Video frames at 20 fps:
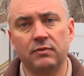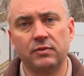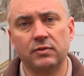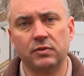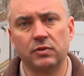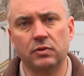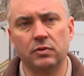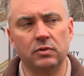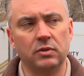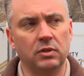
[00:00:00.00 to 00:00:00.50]

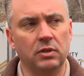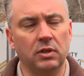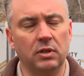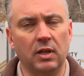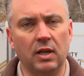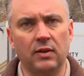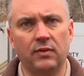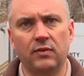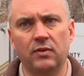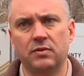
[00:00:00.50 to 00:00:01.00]
So in
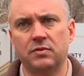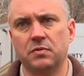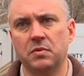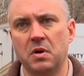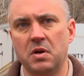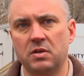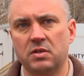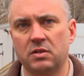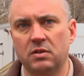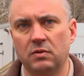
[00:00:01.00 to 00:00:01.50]
that
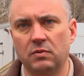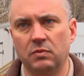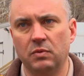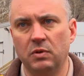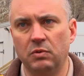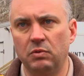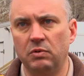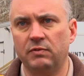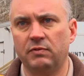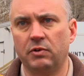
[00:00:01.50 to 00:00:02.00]
situation,
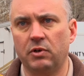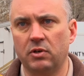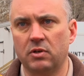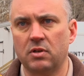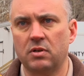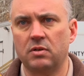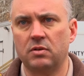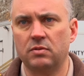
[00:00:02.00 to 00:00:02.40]
we revert